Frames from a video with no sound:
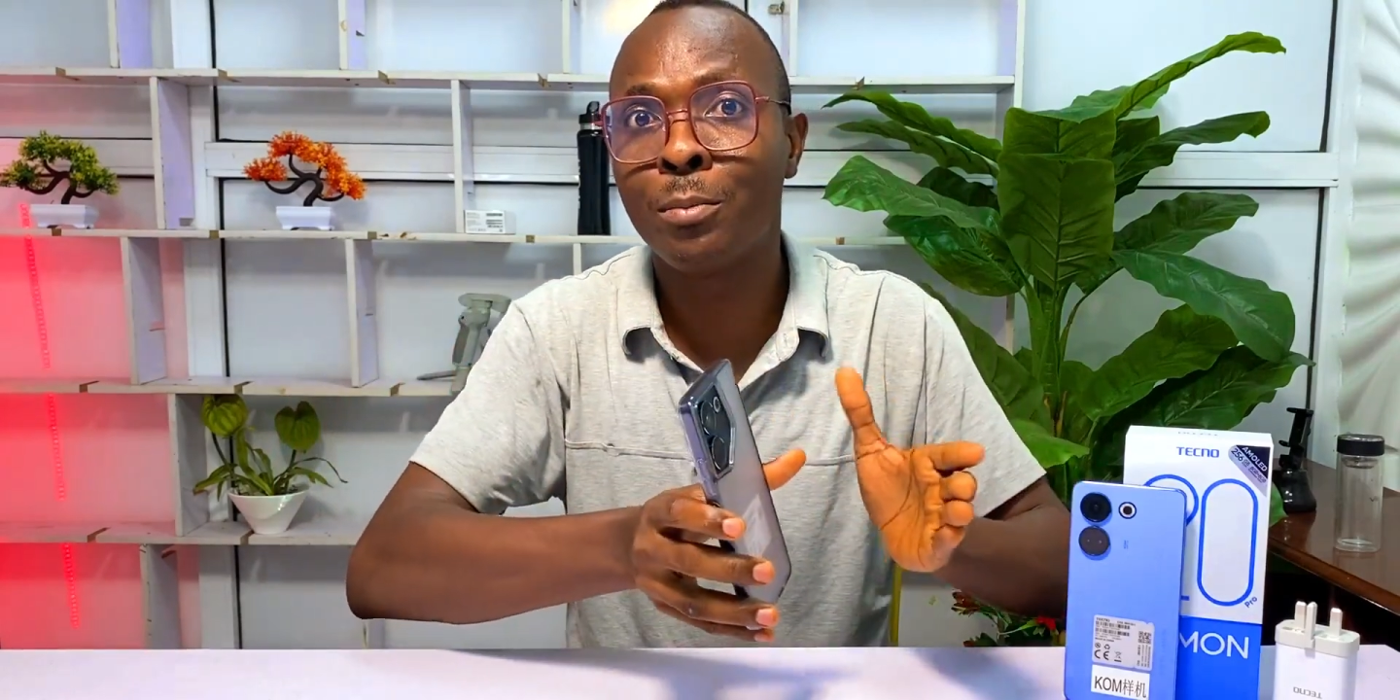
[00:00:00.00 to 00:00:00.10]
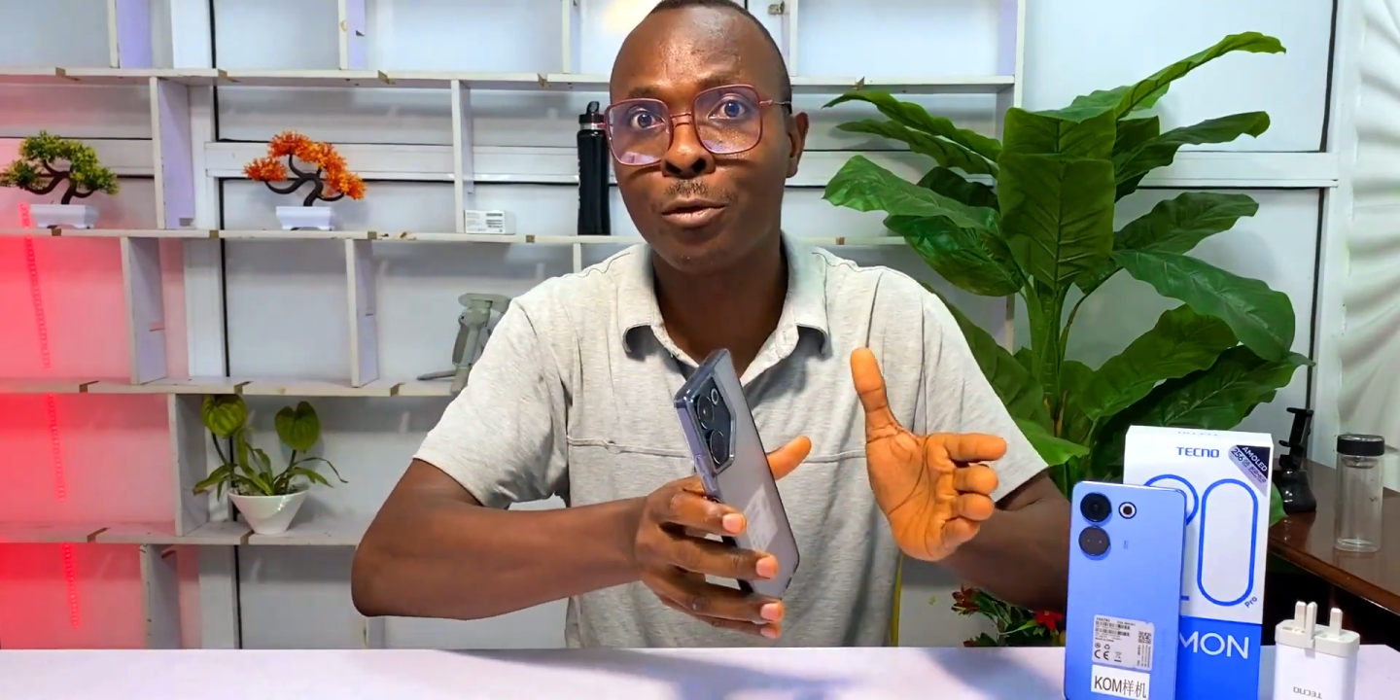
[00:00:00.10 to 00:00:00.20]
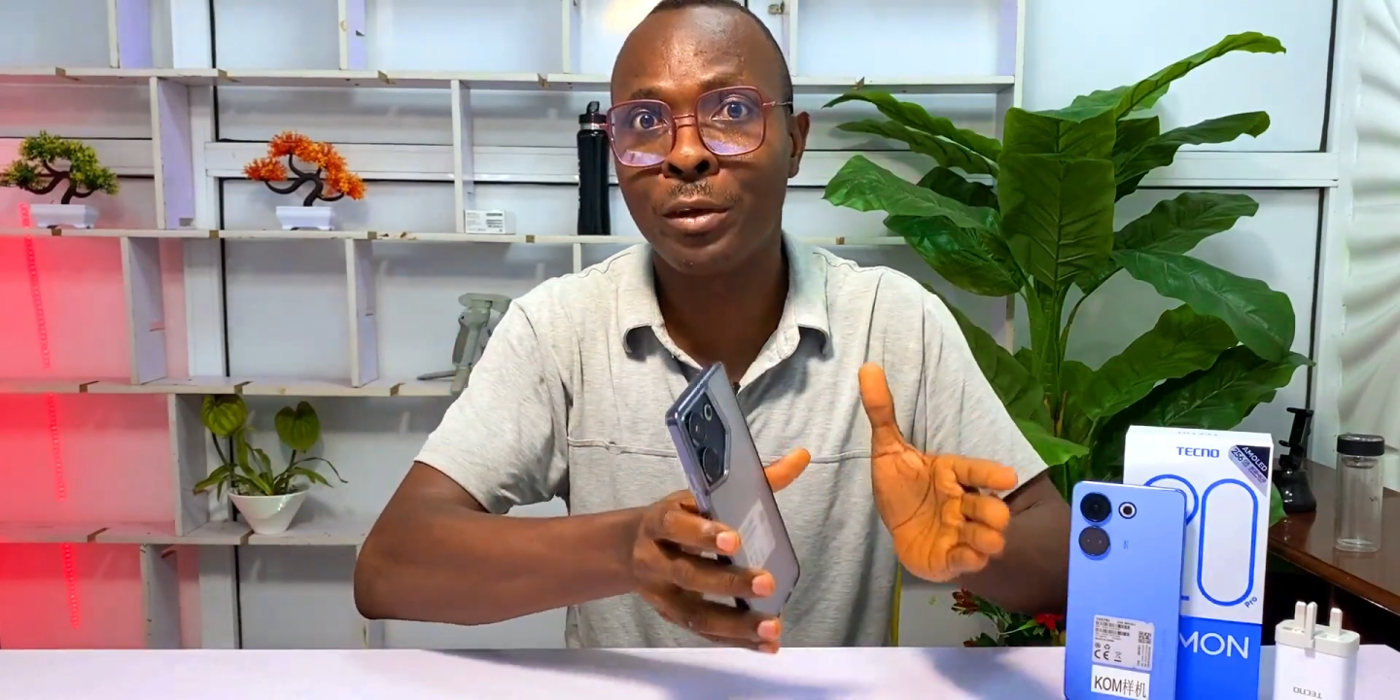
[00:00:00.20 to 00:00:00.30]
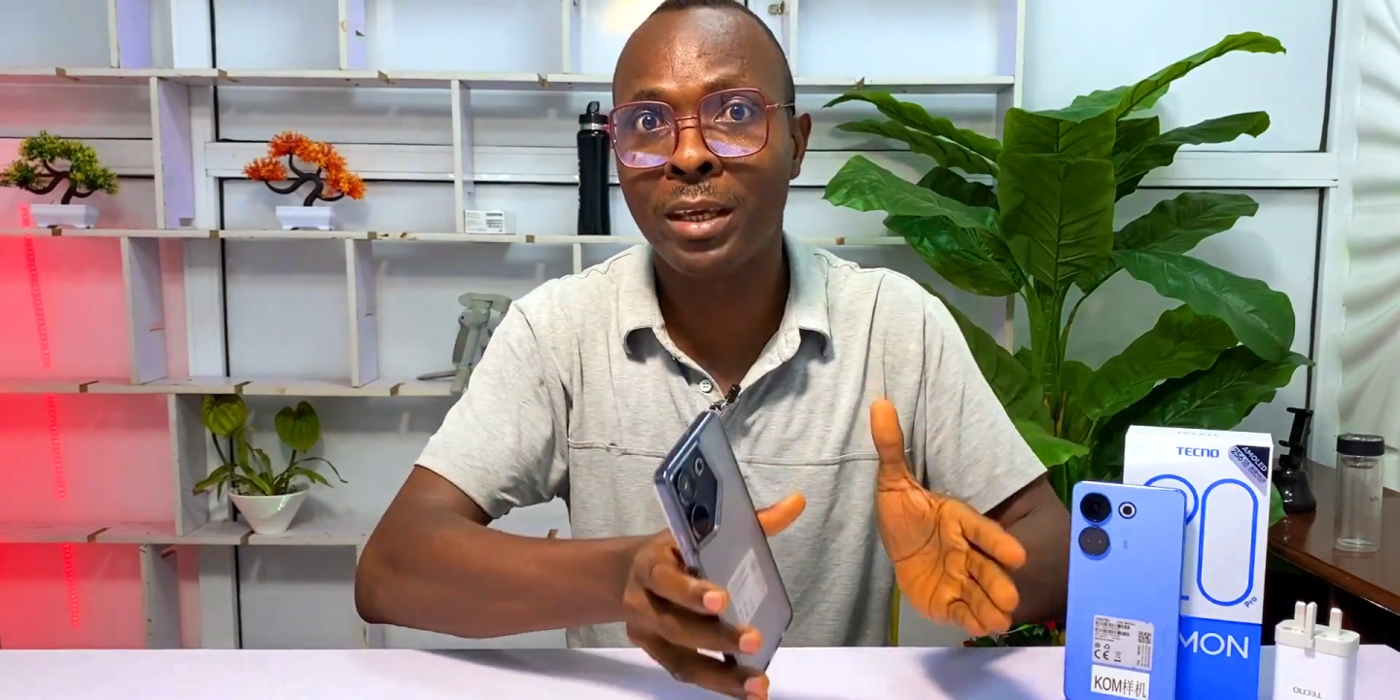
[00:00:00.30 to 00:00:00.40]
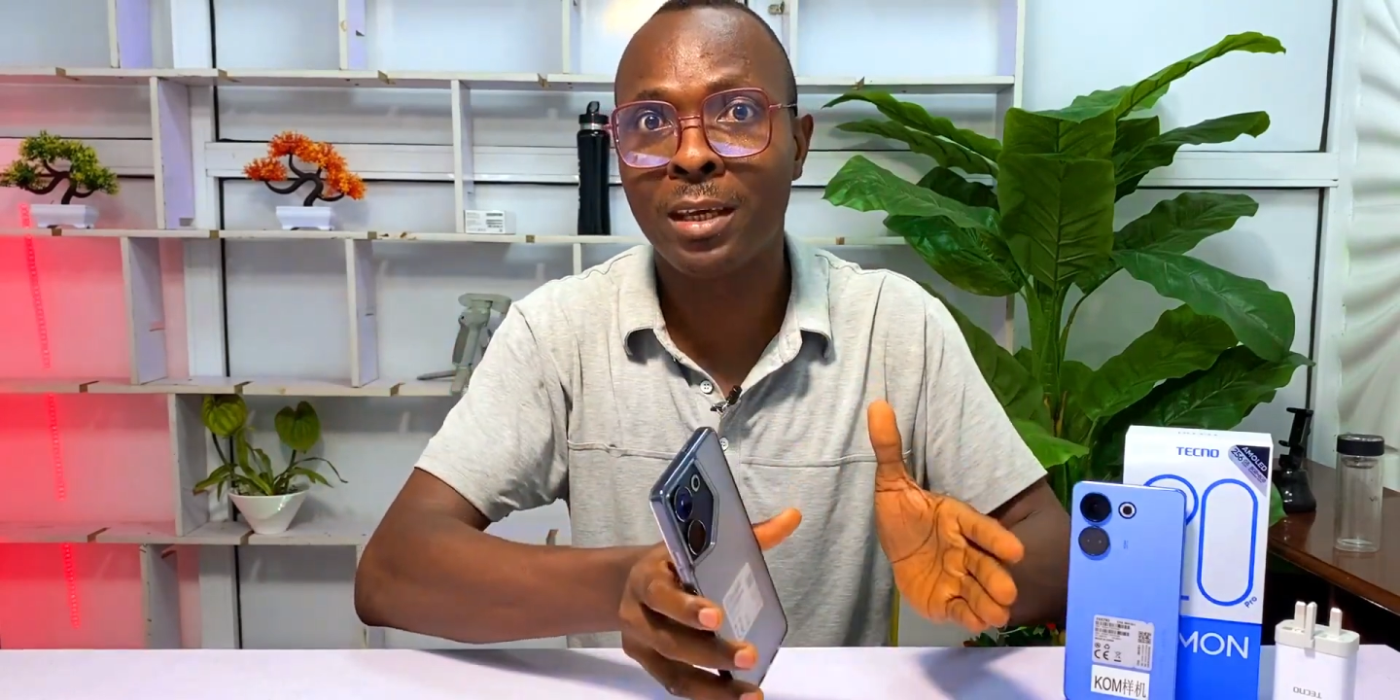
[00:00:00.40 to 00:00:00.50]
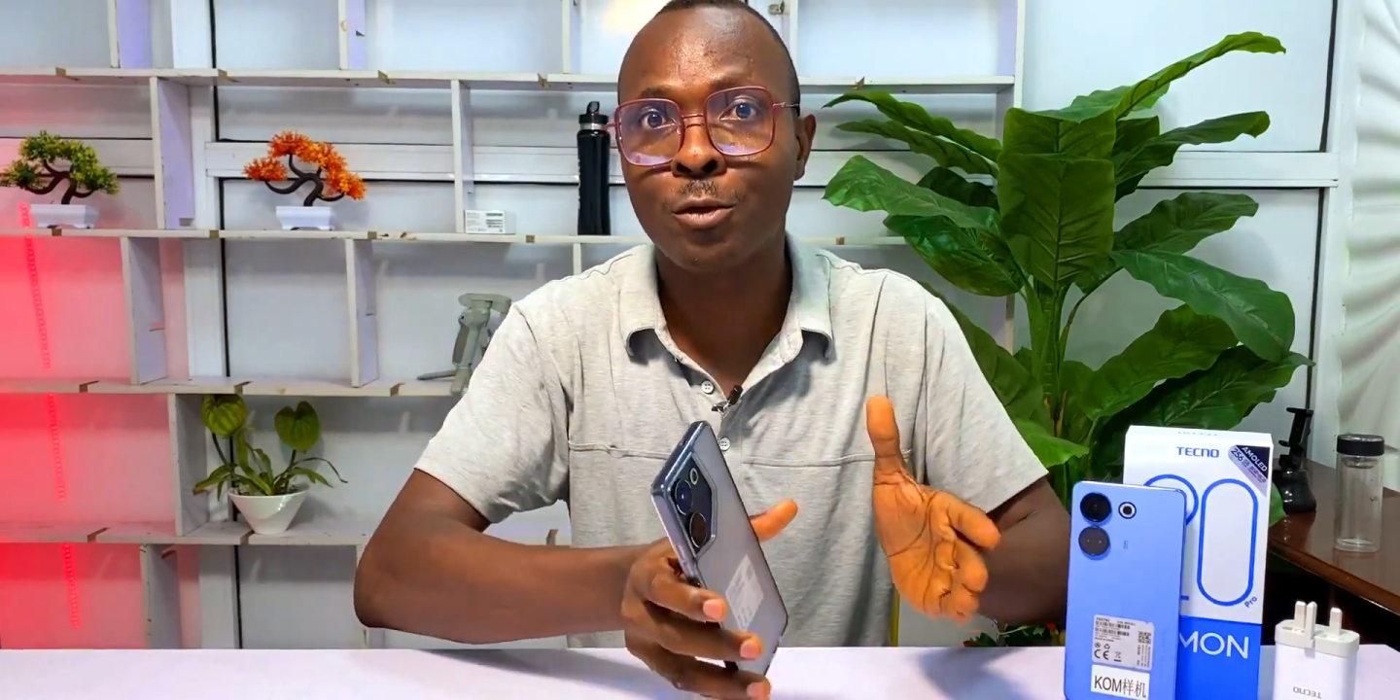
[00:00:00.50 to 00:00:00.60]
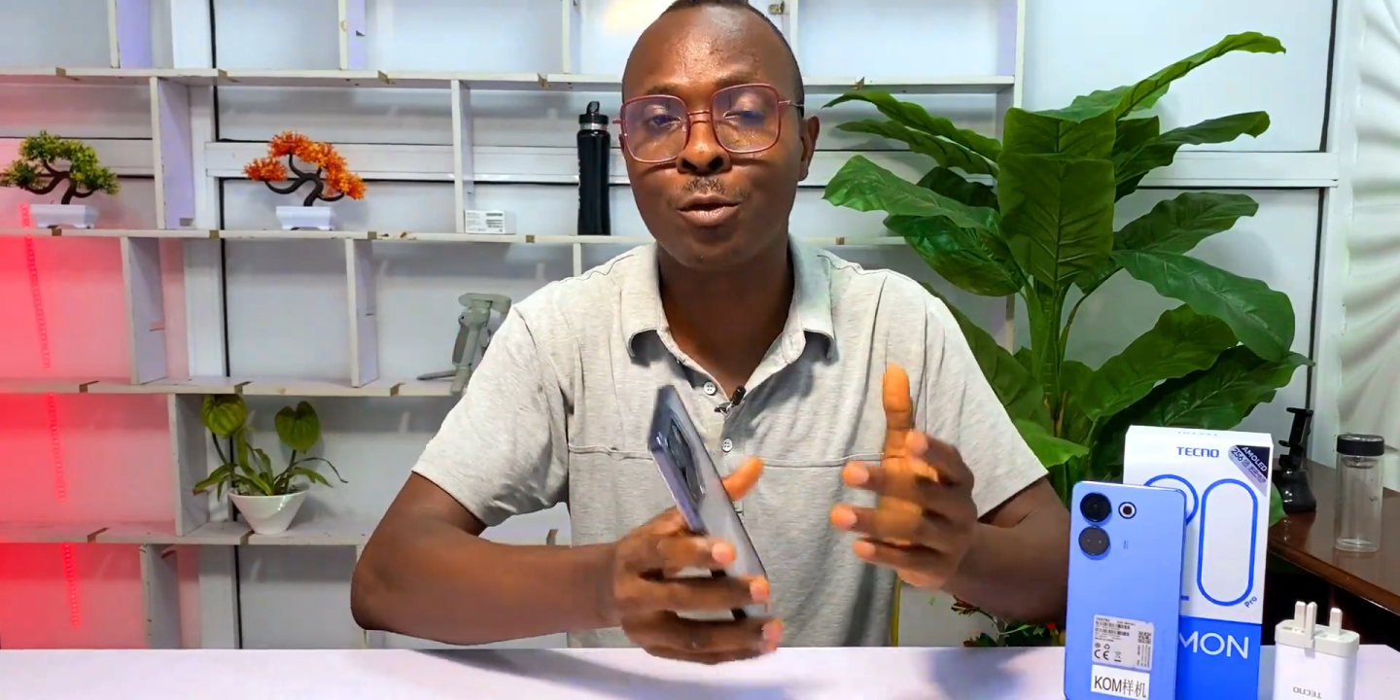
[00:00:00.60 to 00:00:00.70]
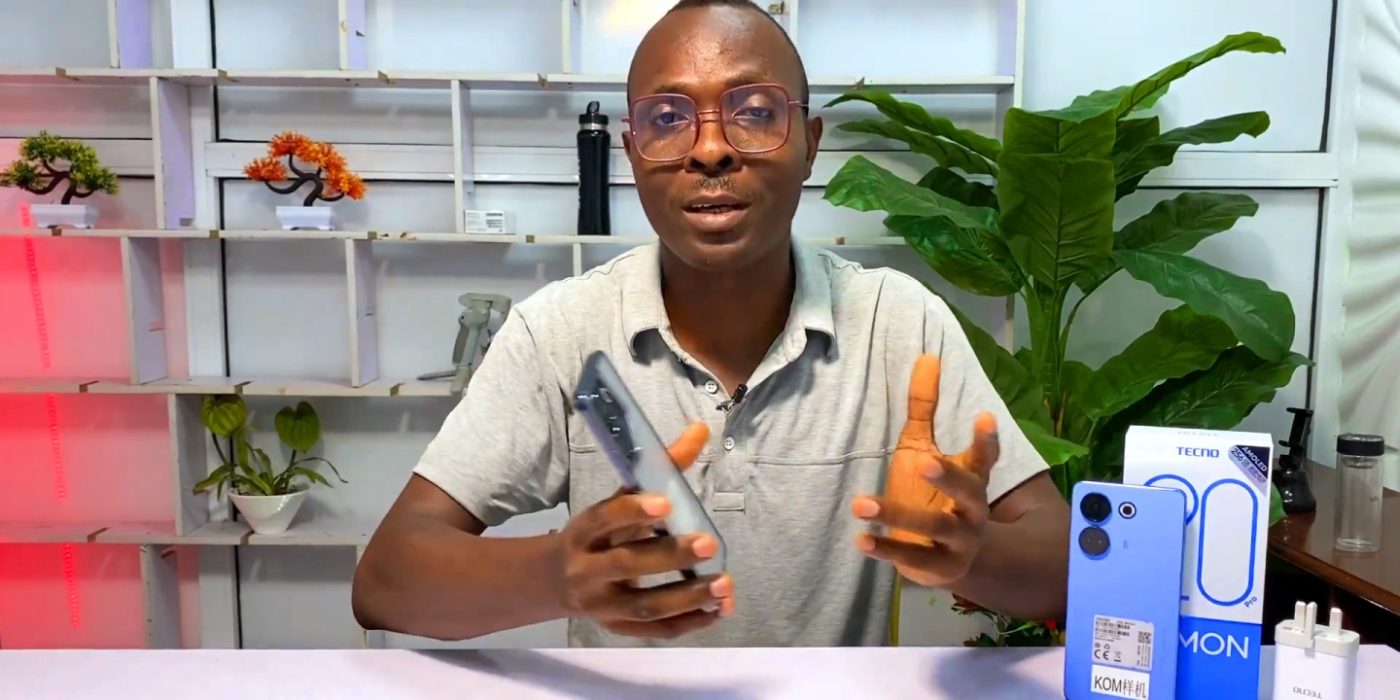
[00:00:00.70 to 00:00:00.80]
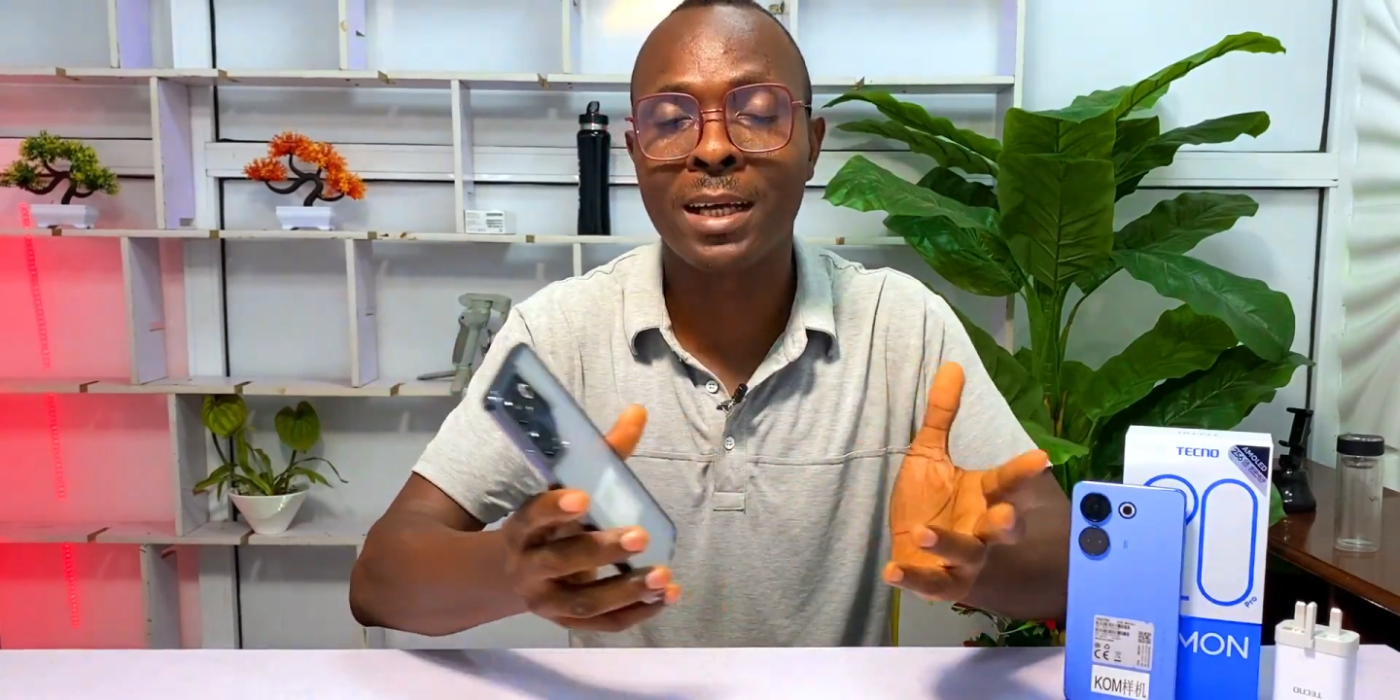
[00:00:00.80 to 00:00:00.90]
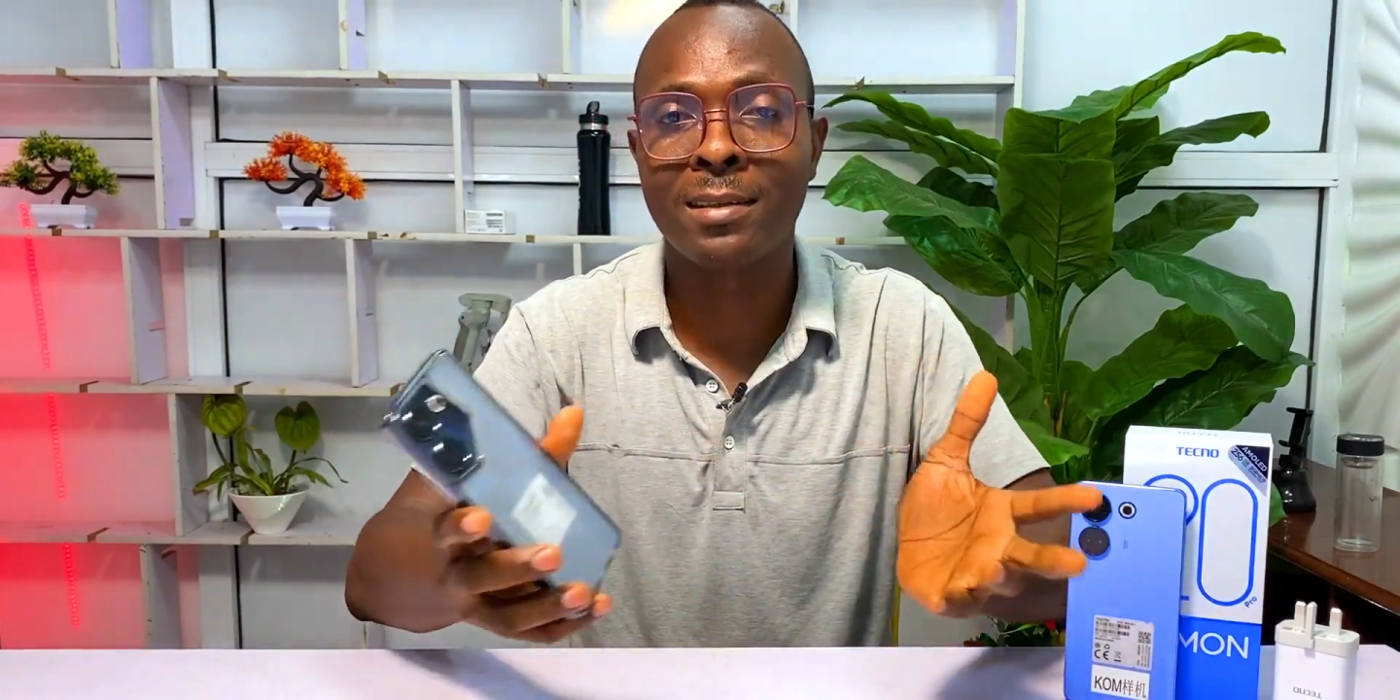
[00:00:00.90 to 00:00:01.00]
Pro here so
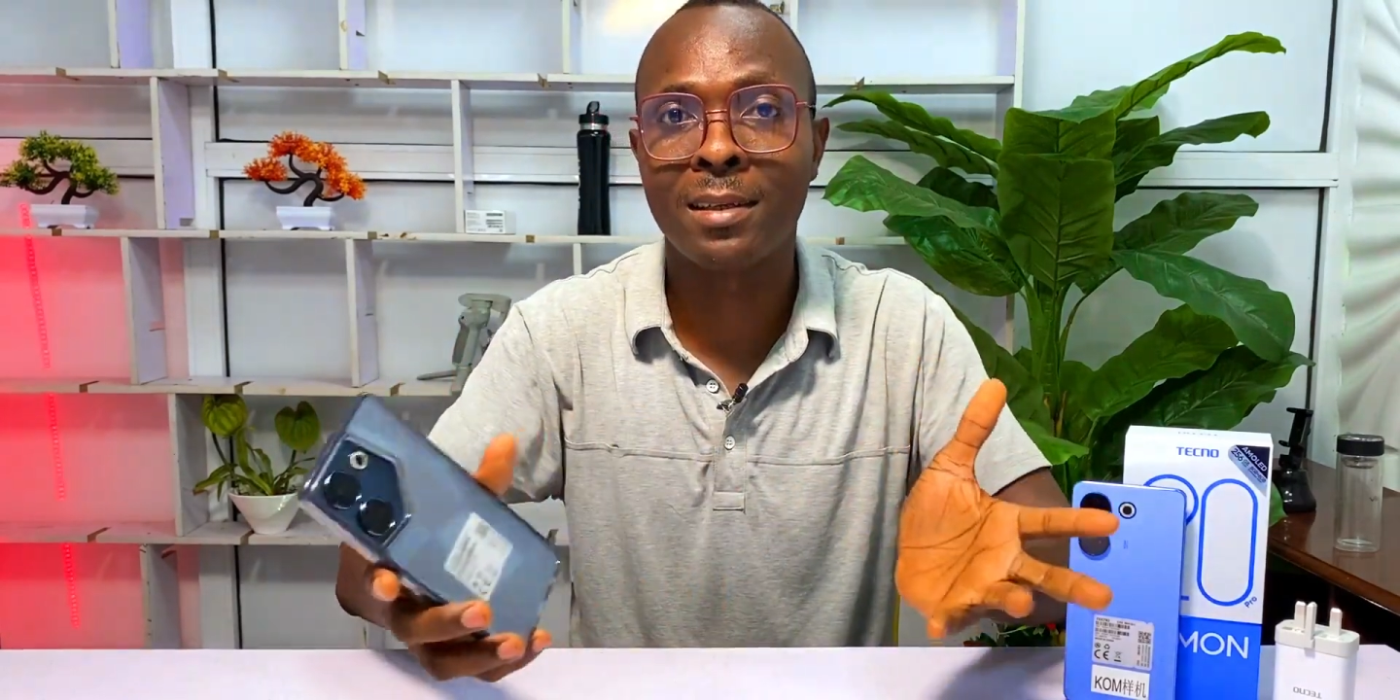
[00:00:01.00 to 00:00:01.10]
you can